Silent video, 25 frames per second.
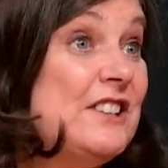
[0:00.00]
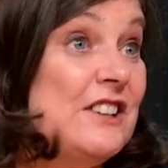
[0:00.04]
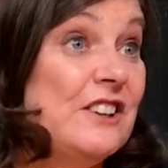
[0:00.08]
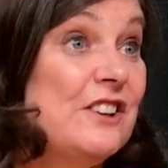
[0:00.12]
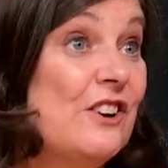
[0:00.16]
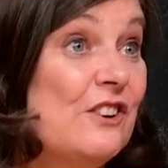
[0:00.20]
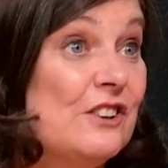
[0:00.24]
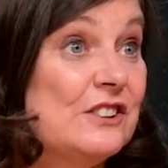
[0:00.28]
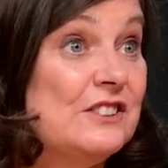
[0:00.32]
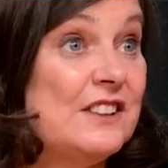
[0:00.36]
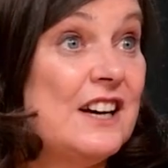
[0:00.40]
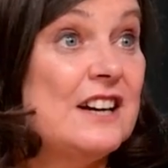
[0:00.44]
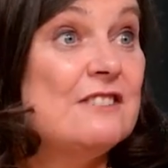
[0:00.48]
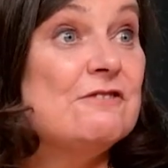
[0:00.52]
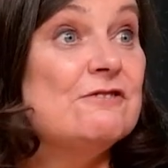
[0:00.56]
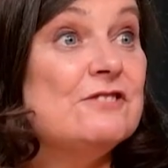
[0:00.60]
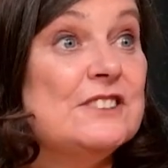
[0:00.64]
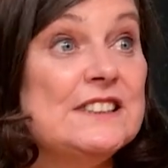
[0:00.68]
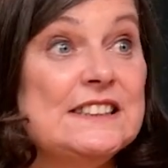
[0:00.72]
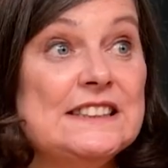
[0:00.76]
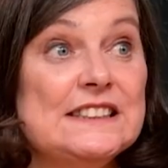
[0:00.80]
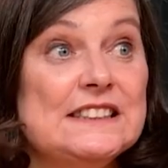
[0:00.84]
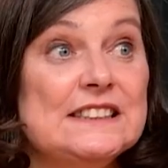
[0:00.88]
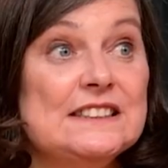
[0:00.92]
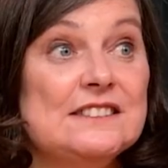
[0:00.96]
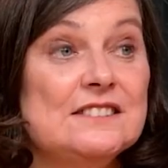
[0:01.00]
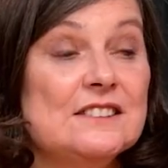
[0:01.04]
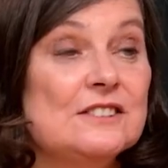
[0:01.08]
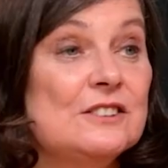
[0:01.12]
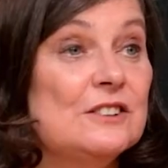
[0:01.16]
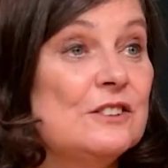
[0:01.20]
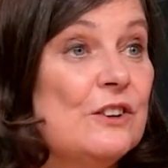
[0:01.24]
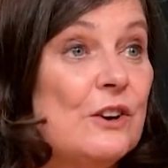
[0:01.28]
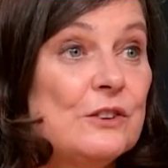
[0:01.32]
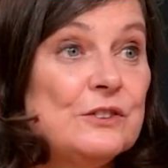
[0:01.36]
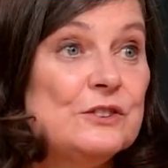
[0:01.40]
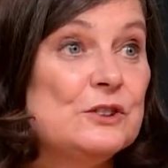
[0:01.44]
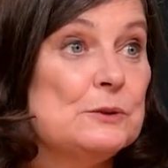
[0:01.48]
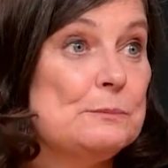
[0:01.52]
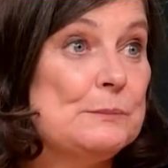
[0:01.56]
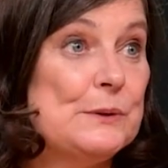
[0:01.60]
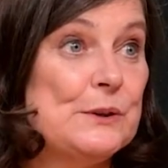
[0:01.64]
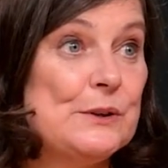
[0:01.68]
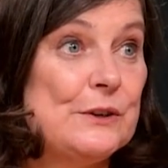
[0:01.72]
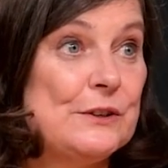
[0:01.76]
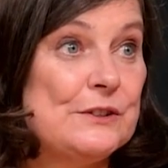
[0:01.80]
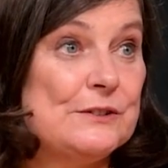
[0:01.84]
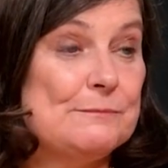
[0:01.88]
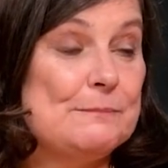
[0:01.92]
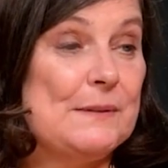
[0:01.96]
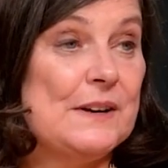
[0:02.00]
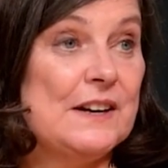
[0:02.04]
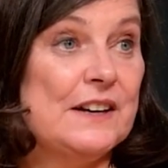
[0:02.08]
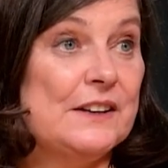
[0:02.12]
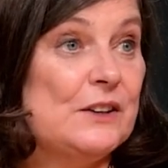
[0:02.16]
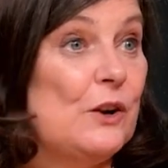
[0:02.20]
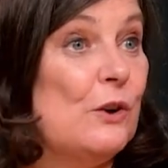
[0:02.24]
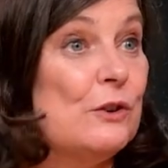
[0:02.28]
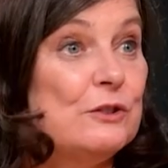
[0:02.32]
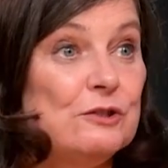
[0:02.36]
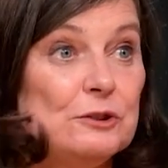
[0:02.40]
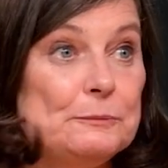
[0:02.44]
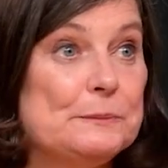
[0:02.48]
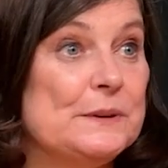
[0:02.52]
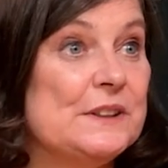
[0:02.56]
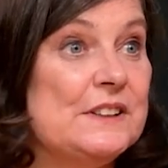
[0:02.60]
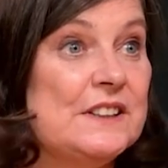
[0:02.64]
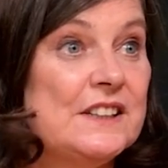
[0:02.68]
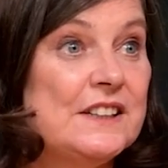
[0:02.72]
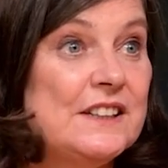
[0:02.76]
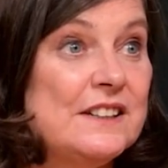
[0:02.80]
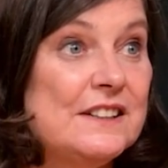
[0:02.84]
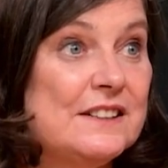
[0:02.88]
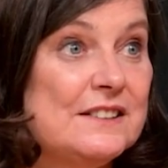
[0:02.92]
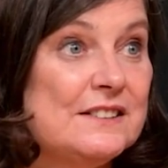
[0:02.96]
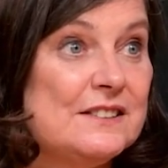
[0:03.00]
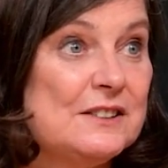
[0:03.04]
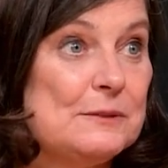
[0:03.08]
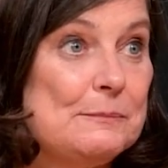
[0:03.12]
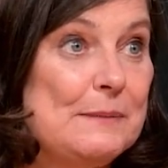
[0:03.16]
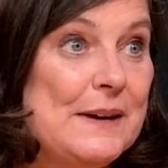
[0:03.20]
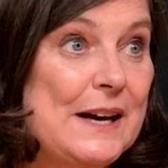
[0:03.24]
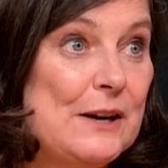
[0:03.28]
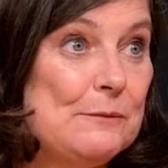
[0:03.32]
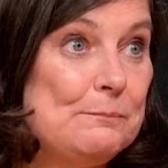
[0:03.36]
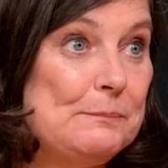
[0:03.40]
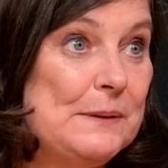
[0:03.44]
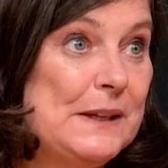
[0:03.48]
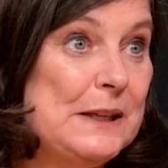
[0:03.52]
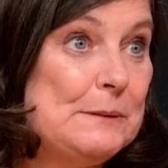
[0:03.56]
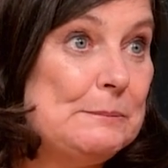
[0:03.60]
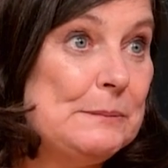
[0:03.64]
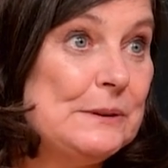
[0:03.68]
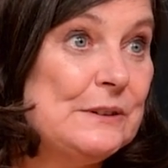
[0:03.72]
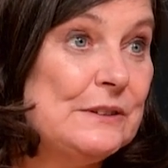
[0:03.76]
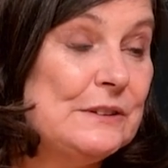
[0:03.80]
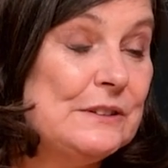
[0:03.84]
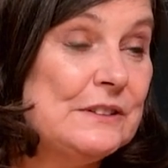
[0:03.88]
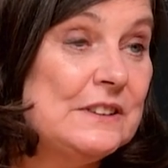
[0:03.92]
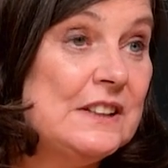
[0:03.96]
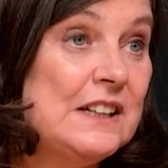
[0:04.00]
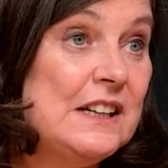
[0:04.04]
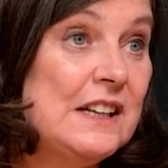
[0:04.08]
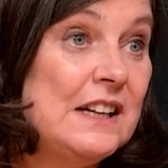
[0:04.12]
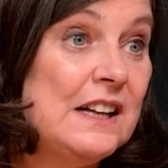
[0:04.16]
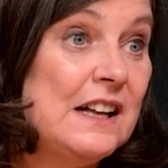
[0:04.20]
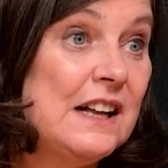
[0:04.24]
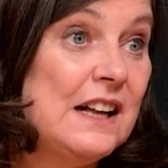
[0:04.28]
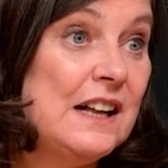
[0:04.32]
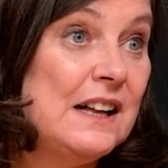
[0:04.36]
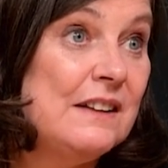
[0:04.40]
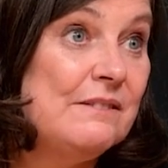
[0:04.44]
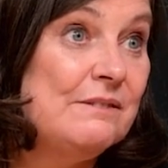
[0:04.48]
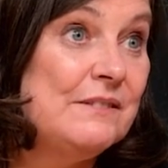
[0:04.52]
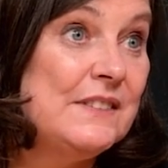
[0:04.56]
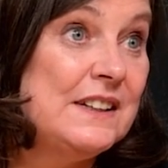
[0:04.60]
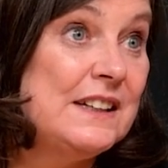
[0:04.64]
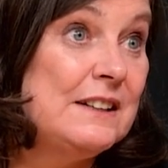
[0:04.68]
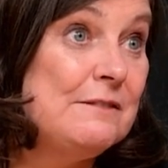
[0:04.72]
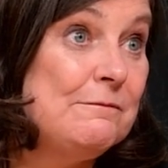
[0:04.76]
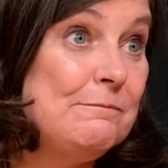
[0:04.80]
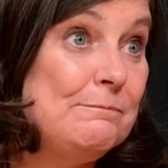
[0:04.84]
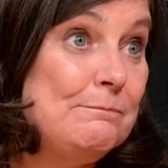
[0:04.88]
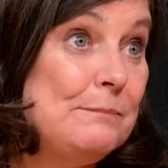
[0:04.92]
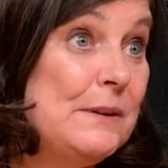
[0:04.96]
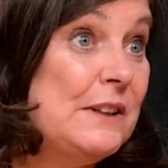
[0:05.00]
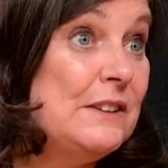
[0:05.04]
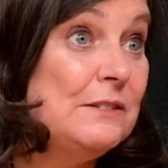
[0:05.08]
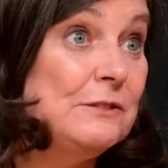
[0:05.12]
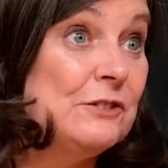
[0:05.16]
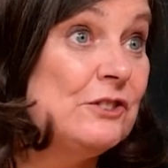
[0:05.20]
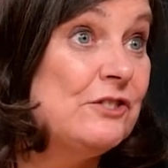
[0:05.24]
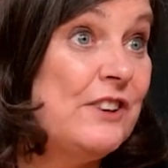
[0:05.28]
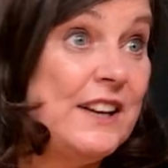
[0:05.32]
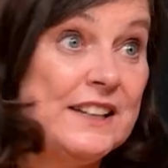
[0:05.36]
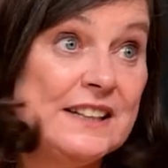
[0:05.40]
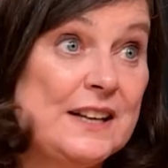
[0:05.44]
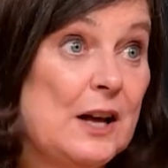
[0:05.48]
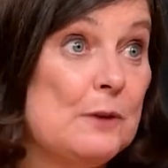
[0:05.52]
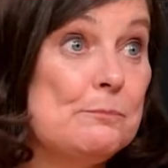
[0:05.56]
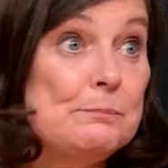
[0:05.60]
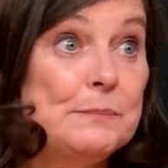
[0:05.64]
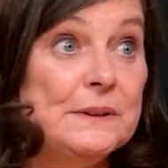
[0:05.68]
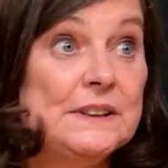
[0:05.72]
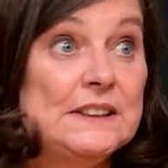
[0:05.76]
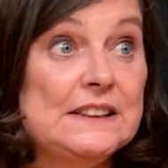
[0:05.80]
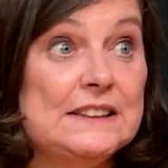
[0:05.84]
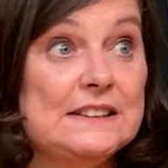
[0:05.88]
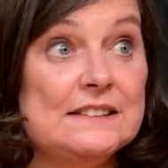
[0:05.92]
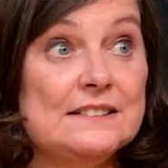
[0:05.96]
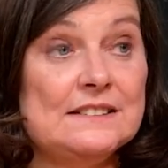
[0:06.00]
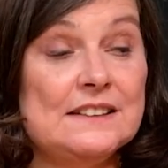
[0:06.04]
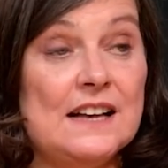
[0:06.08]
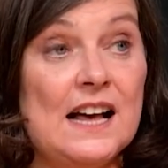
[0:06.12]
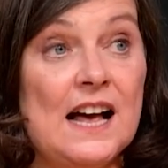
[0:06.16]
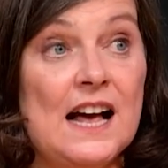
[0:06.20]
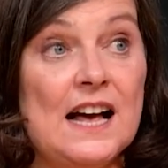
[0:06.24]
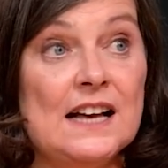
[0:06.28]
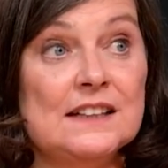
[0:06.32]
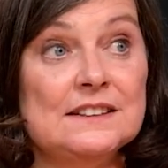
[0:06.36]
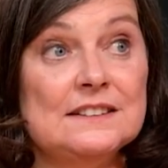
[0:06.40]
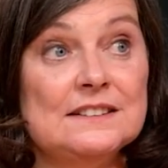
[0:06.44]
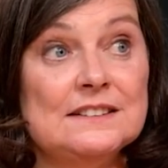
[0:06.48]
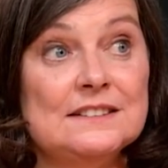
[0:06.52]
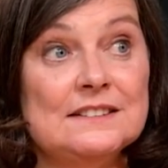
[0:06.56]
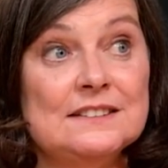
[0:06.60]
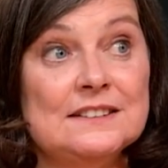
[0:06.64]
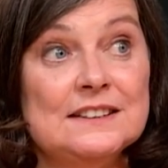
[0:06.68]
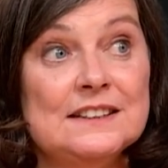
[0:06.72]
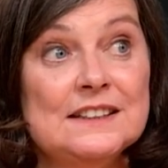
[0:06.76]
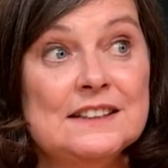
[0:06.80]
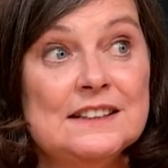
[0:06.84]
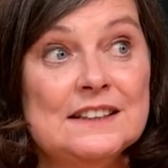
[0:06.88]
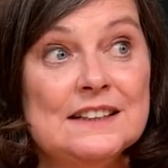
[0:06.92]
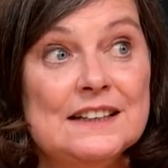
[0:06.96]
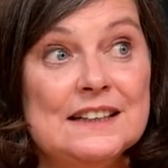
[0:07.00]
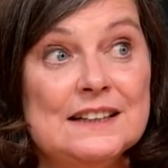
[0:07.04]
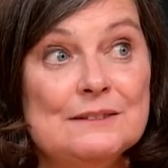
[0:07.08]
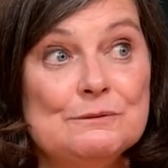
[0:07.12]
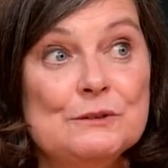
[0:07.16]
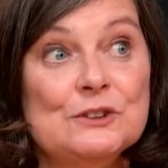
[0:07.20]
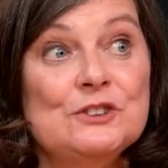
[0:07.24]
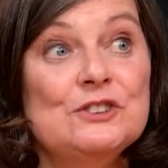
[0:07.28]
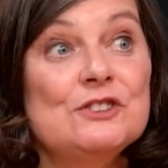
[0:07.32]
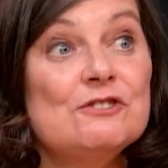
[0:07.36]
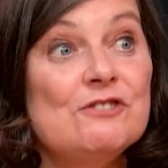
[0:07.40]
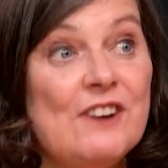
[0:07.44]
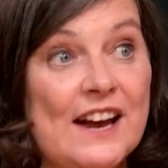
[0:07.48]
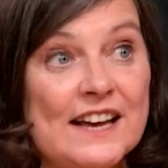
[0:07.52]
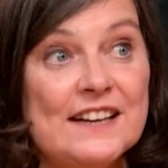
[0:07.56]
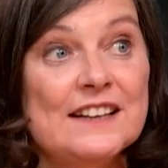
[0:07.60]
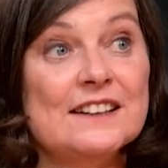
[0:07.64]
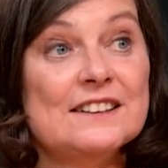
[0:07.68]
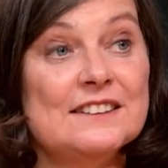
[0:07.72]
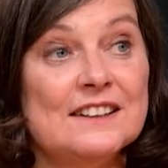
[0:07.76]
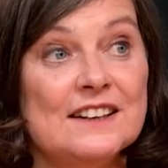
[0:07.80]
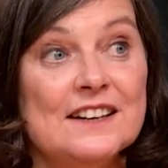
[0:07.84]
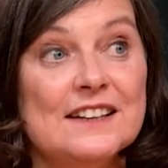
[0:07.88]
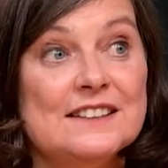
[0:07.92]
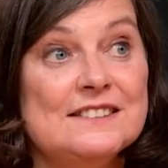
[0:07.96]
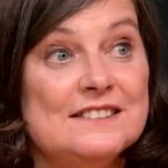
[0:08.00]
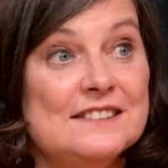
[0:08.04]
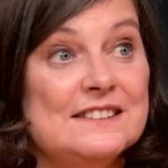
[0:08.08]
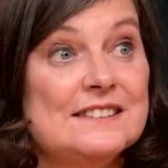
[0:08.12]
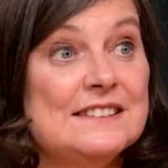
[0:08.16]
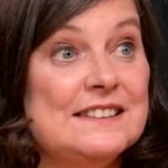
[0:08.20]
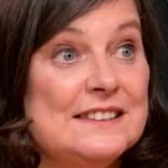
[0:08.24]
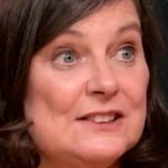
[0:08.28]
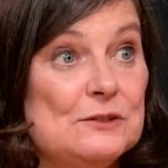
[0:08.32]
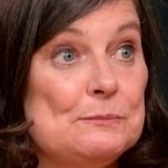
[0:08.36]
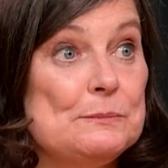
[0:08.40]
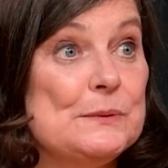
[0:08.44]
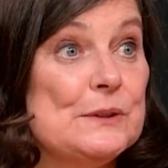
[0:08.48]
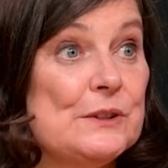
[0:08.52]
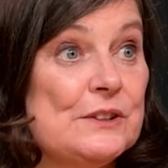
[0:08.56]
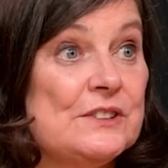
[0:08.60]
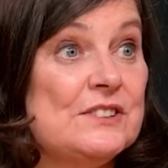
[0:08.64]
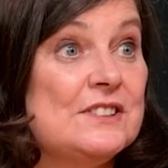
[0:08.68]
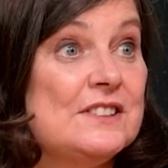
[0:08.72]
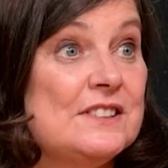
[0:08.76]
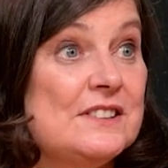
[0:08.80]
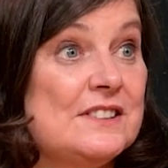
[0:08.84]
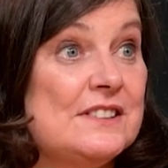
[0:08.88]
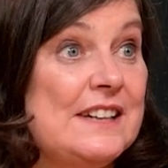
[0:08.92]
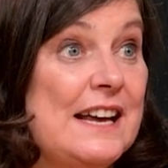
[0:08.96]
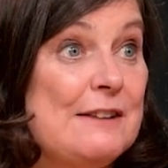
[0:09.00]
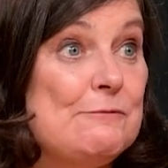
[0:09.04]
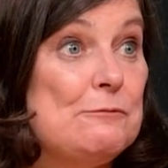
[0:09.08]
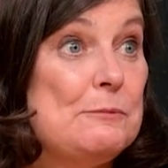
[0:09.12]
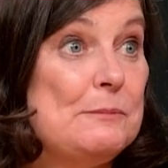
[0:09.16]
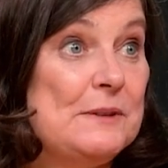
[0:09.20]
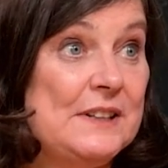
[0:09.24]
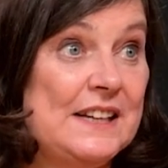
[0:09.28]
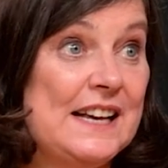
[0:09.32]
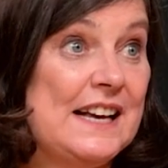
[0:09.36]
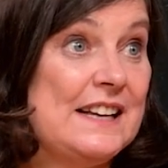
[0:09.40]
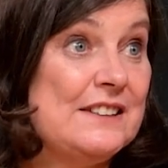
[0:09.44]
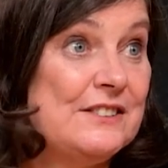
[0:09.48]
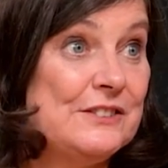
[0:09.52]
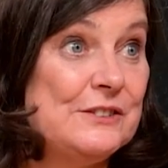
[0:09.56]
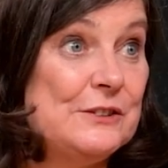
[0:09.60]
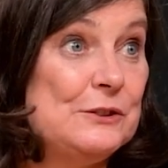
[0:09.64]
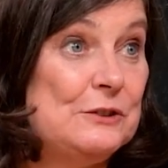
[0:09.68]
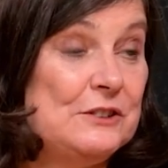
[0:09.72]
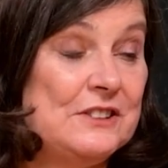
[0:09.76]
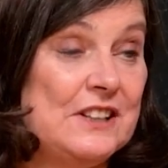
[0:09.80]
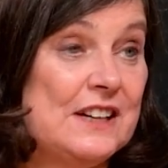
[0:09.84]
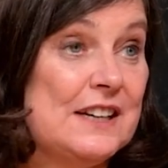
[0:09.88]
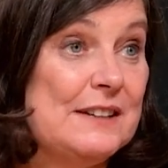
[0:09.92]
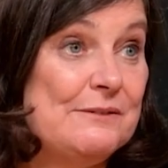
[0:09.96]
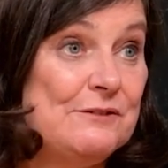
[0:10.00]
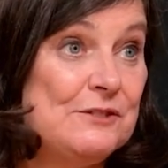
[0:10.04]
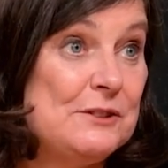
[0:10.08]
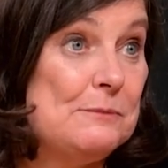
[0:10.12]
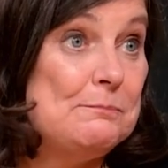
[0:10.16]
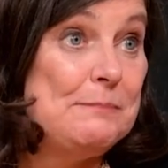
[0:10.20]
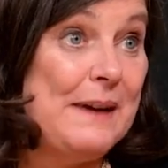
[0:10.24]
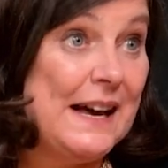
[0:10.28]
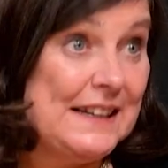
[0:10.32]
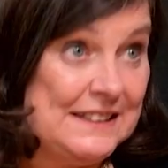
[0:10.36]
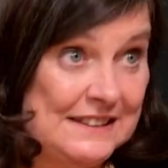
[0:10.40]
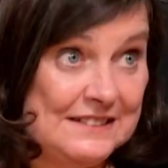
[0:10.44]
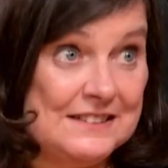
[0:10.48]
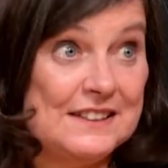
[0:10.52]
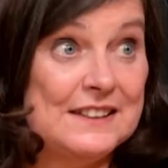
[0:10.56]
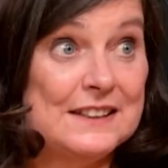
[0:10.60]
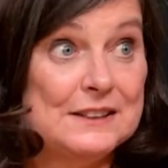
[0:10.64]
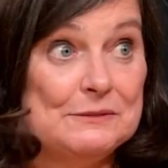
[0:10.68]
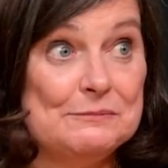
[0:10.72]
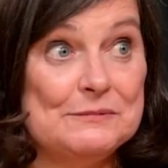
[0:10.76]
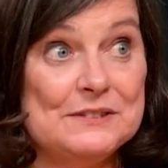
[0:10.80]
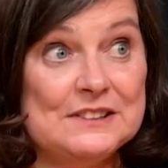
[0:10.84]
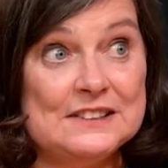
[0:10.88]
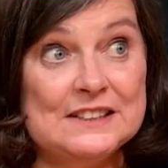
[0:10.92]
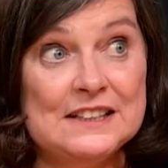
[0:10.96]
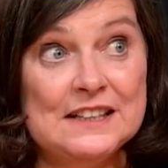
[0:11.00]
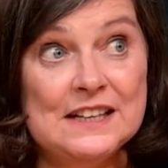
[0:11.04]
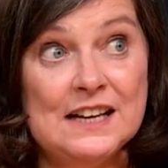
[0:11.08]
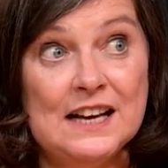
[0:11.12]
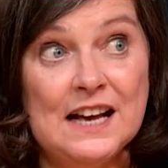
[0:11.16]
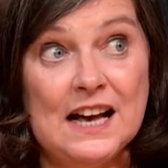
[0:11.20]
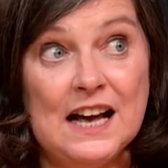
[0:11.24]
a lot. I read lots of books by entrepreneurs about people that have built great companies. And what you recognise in these books is that everybody has good times and bad times.